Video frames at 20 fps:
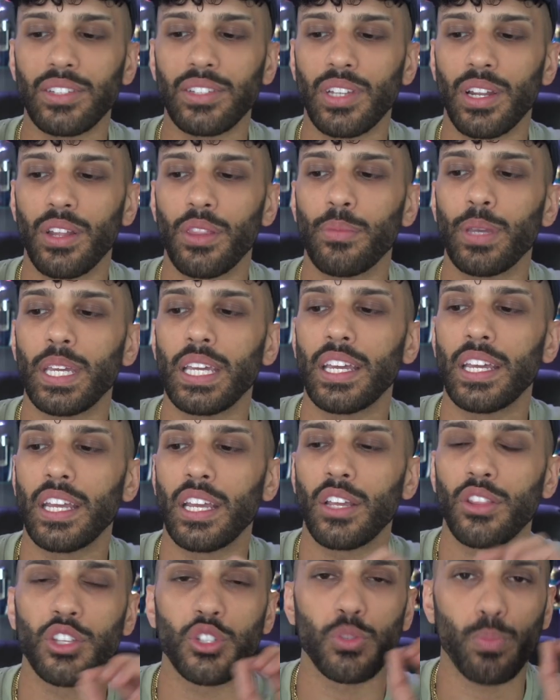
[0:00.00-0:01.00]
I said in the
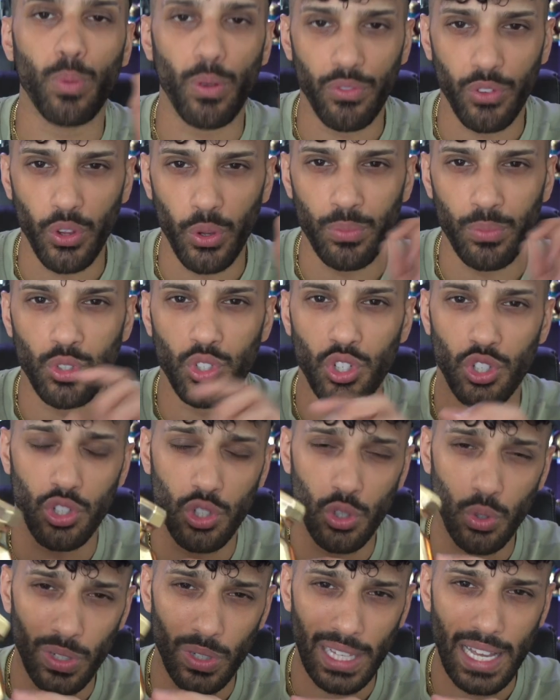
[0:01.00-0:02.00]
beginning, these perfumes
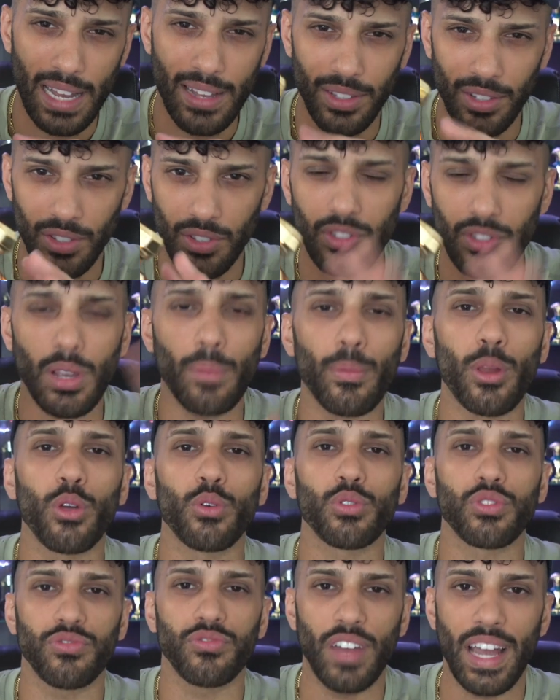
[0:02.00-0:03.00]
just utilizes some of
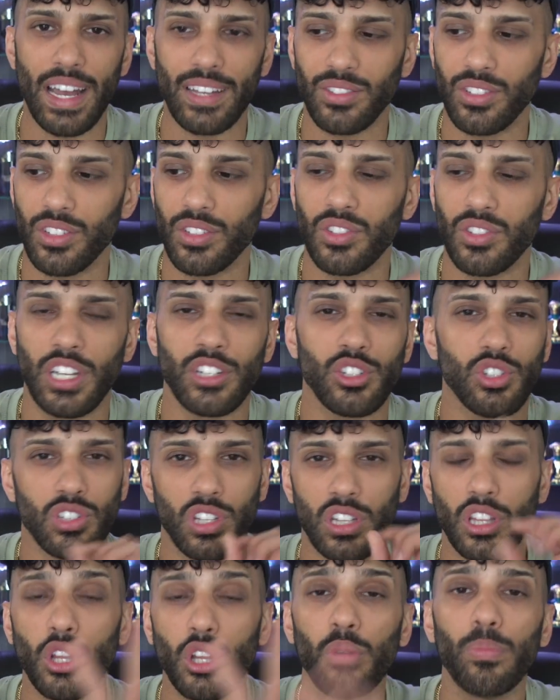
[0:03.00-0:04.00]
those facets and just
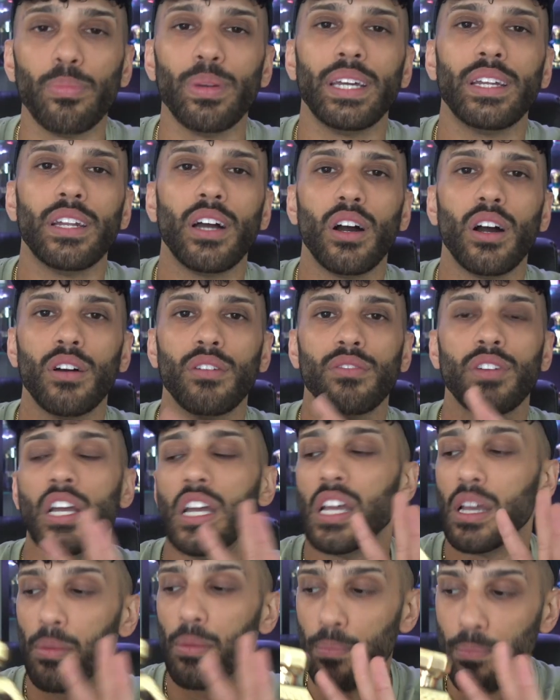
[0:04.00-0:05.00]
a little bit of
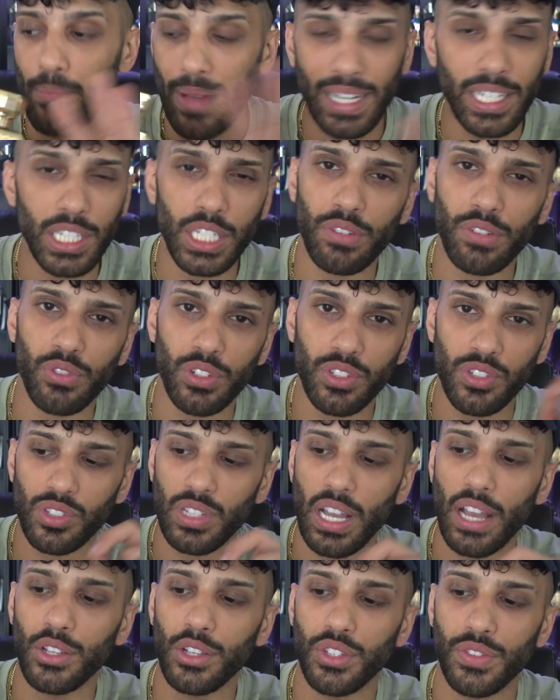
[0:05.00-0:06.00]
many different
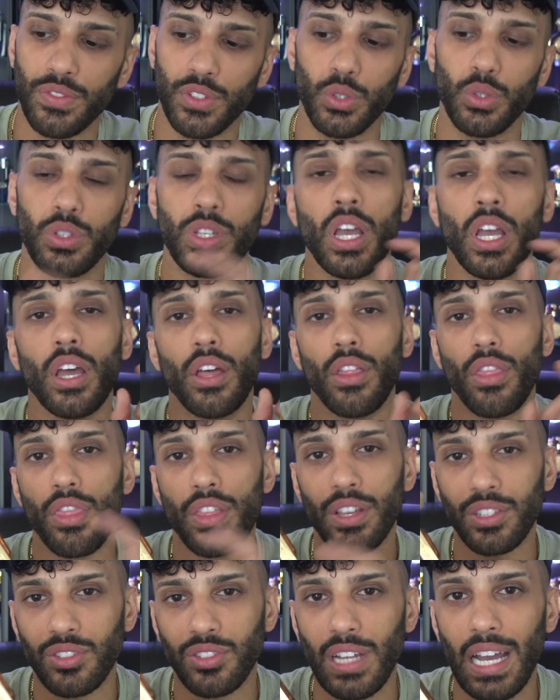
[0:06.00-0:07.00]
styles of oud.
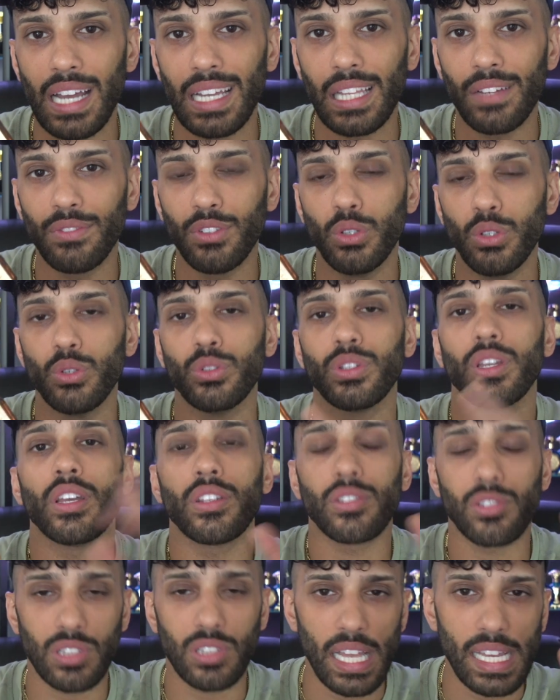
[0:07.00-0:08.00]
This style of oud
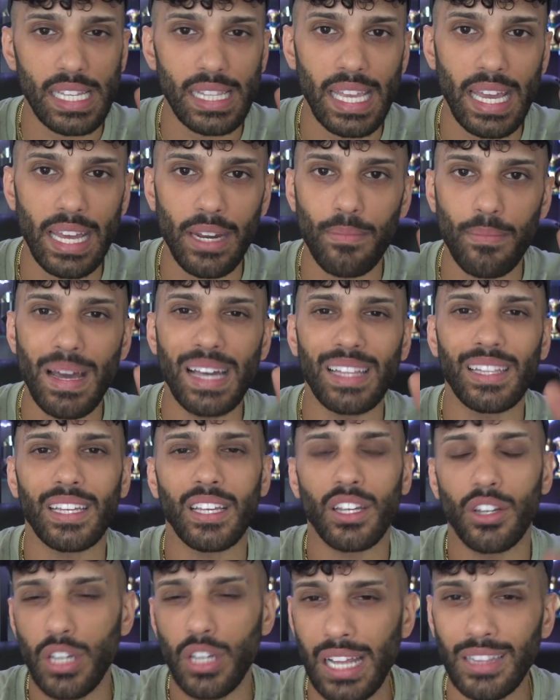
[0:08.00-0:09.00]
is slightly
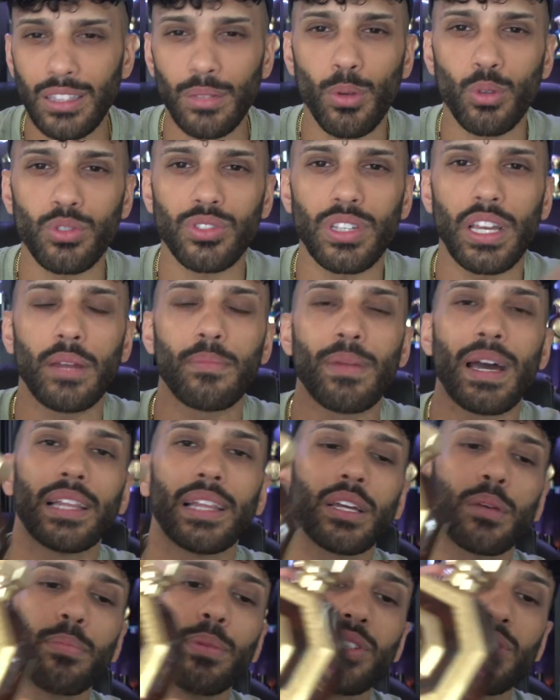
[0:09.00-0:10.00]
animalic, not the most
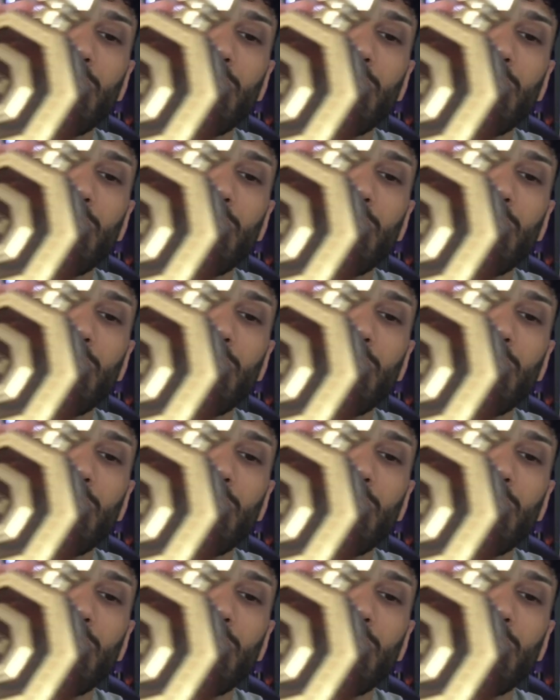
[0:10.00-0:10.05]
animalic, but